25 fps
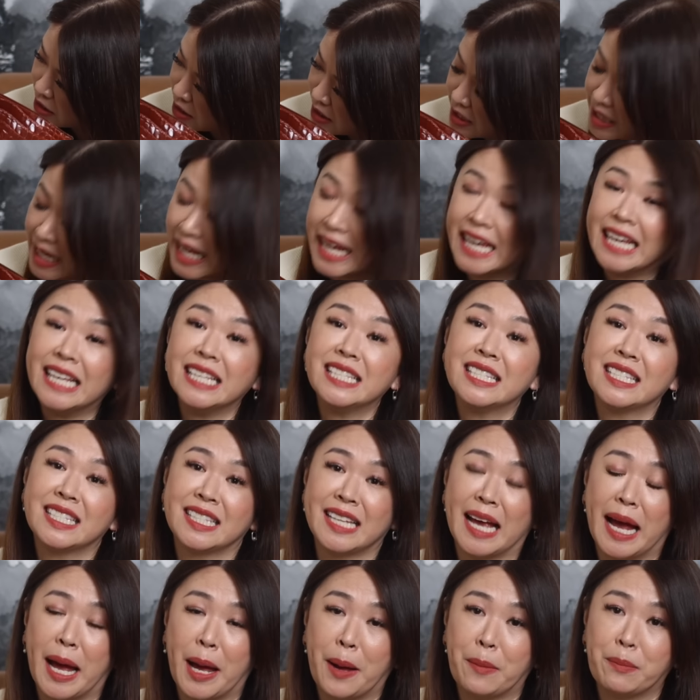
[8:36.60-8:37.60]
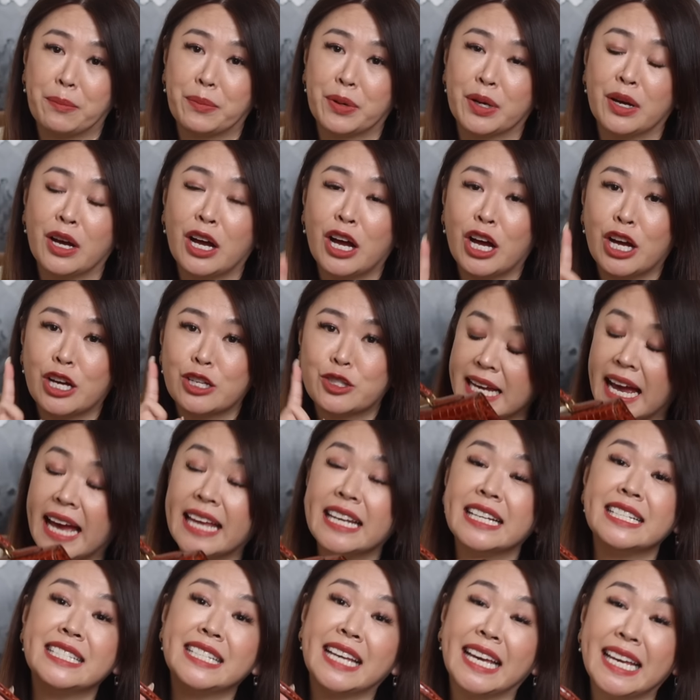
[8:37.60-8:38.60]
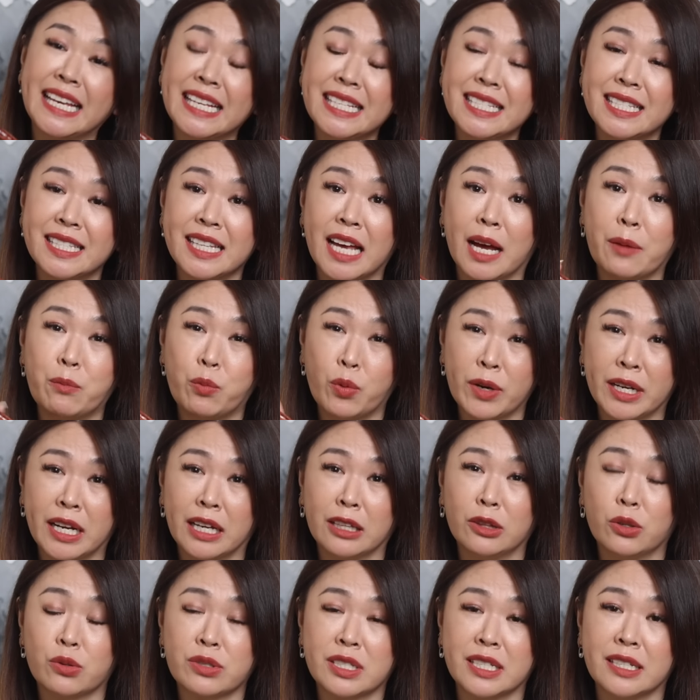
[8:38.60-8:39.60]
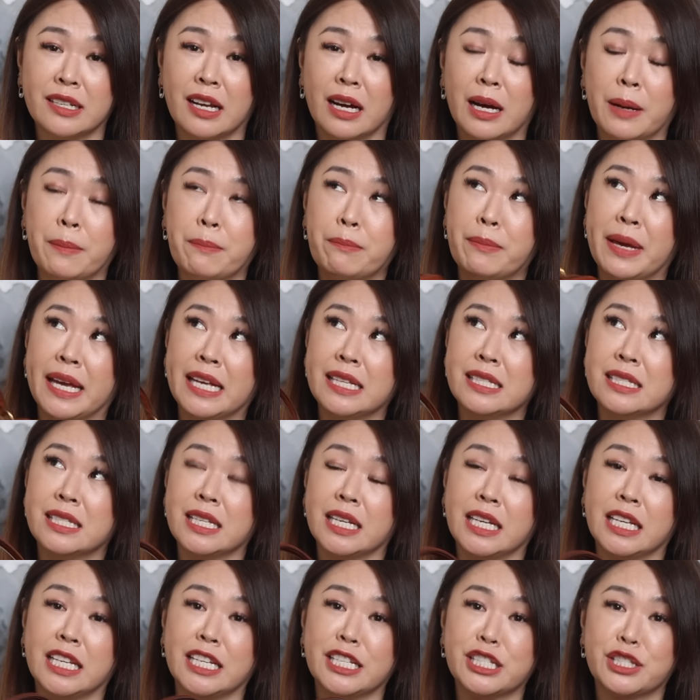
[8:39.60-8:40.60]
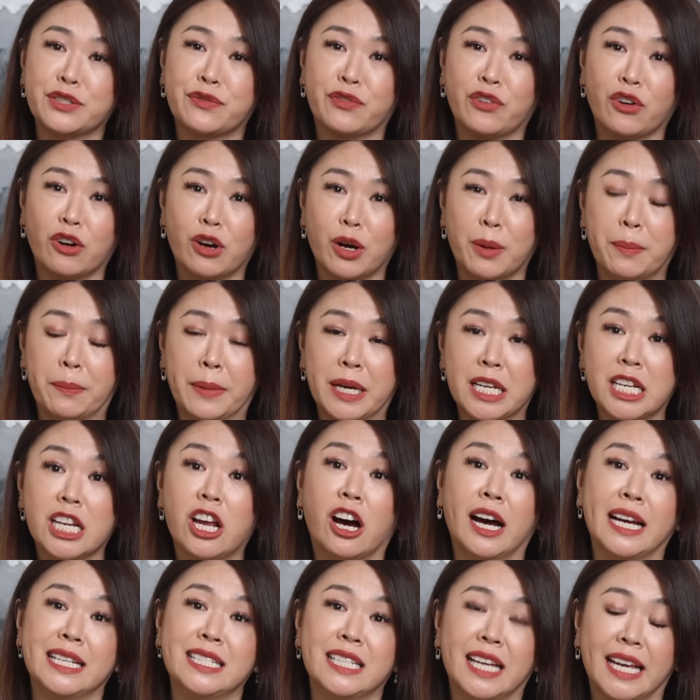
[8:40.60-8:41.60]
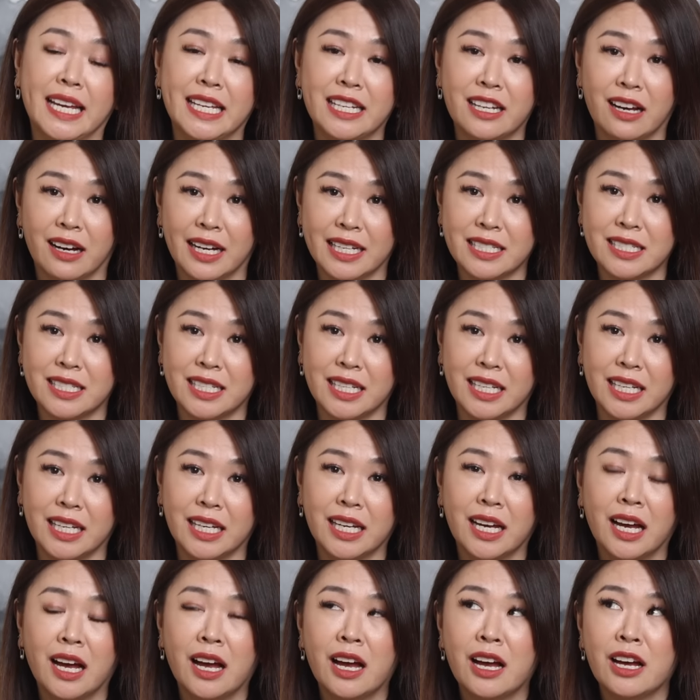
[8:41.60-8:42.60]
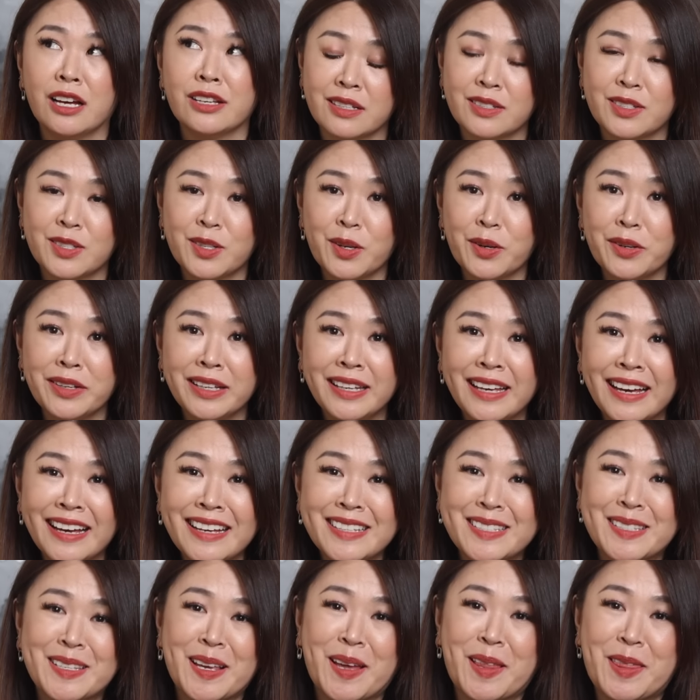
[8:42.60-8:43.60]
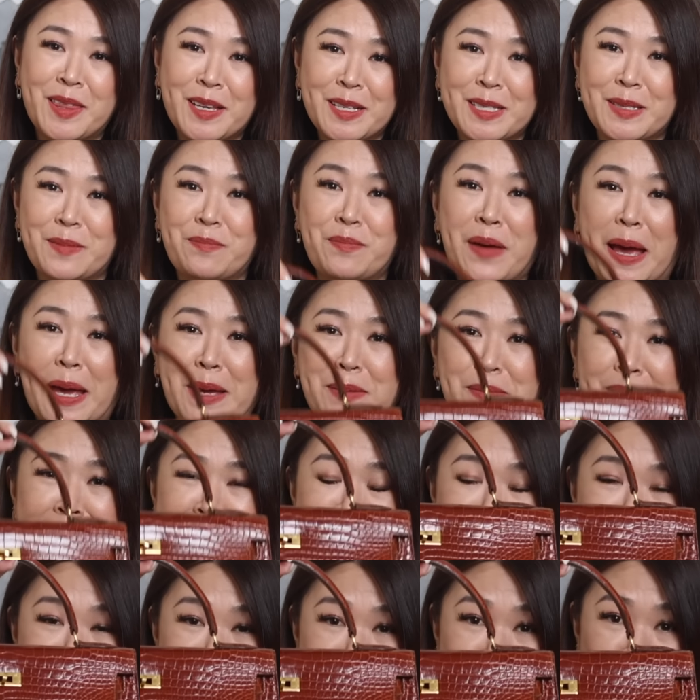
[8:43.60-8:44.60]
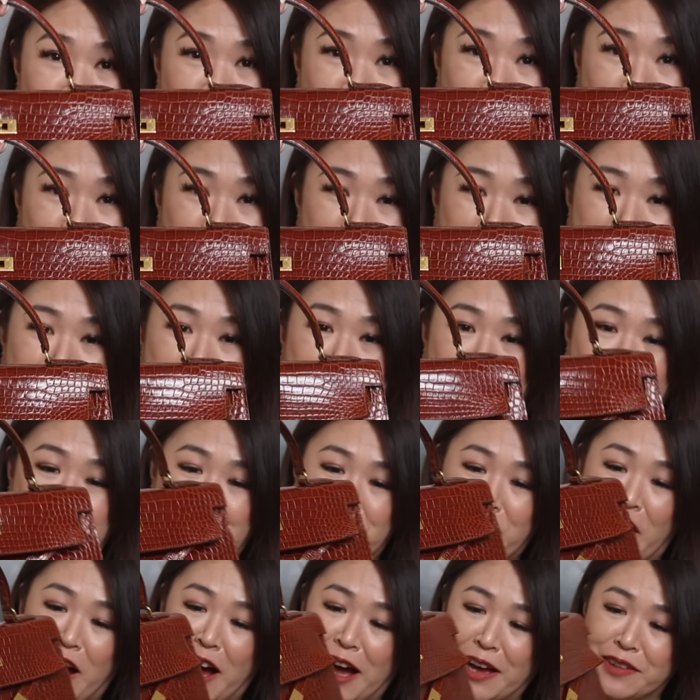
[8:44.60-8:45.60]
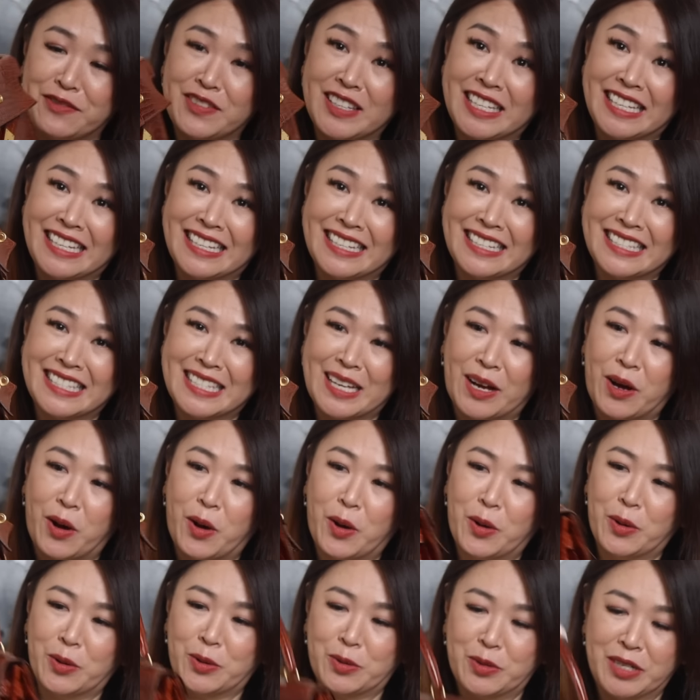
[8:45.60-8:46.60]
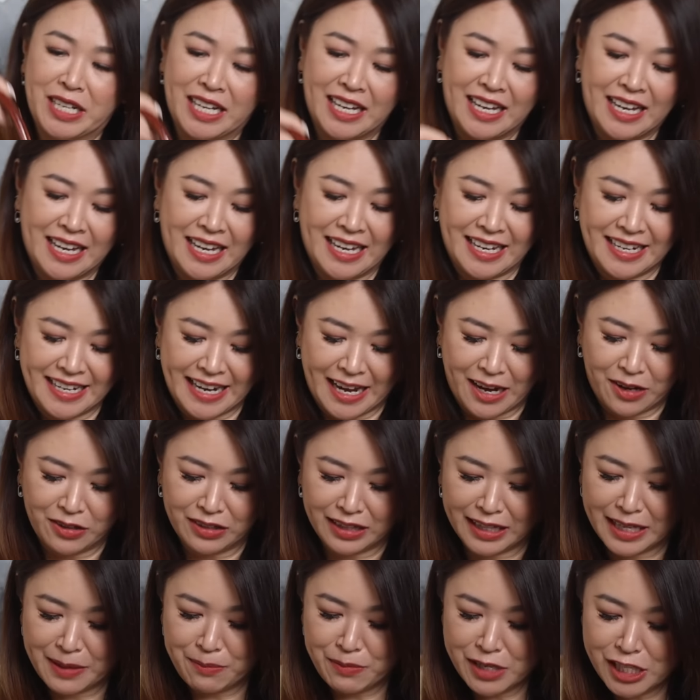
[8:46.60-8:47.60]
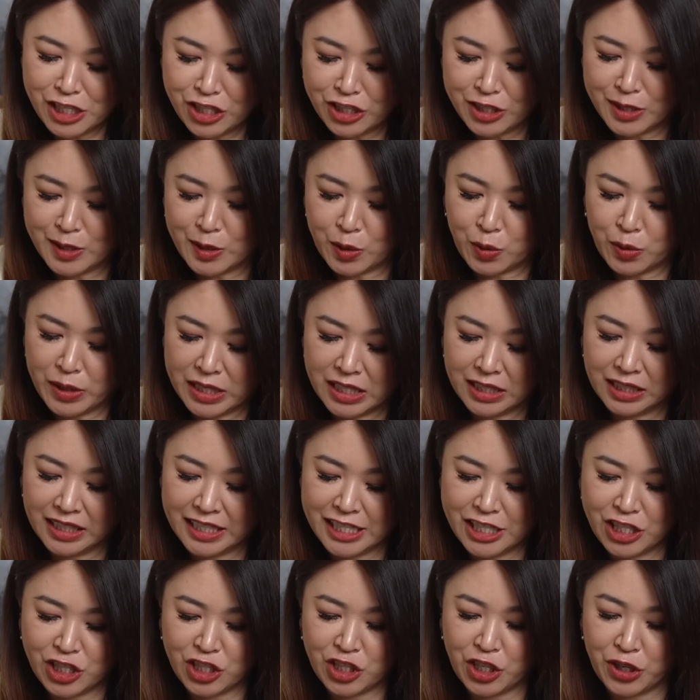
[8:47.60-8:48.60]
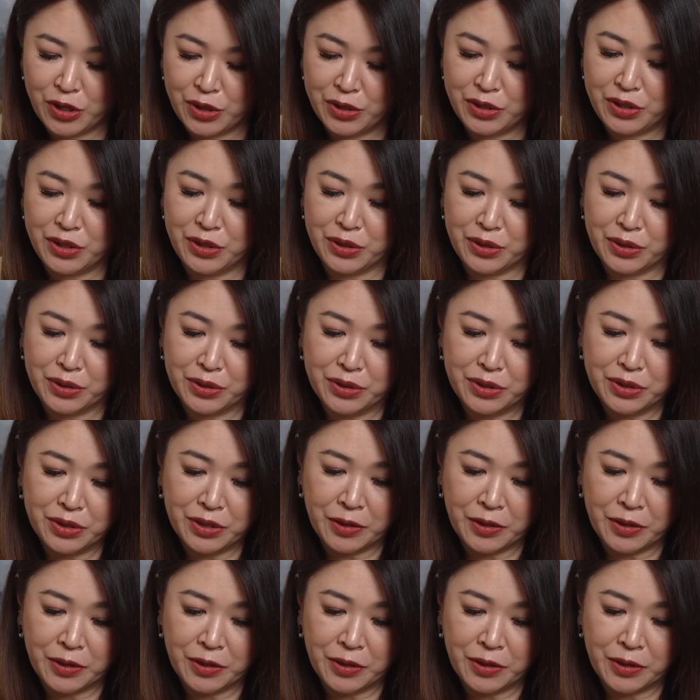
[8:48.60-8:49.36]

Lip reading: T stamp. And a T stamp, when I looked it up, means it is from 1990. So yes, this baby is 35 years old. Now, let me just quickly show you.